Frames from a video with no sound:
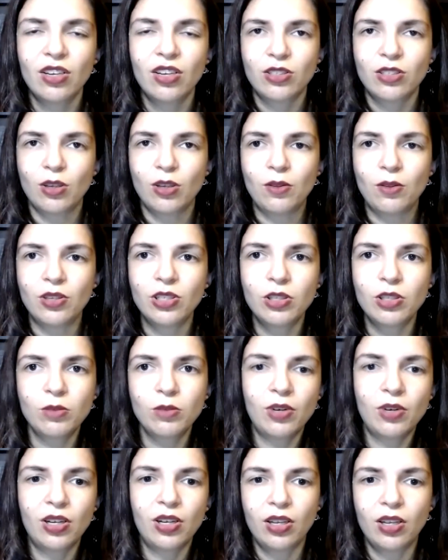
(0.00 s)
So this is
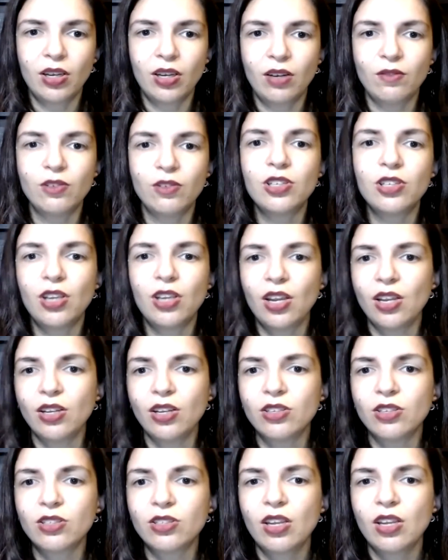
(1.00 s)
why I've
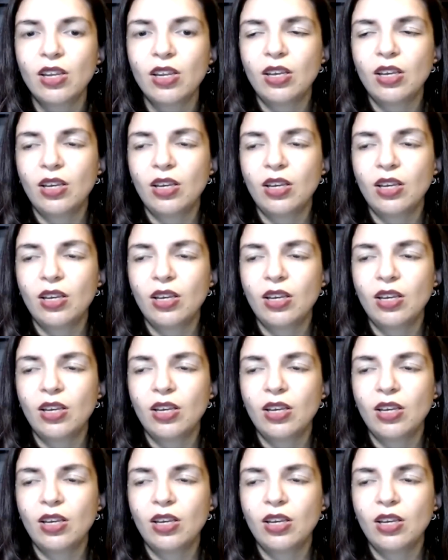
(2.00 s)
changed.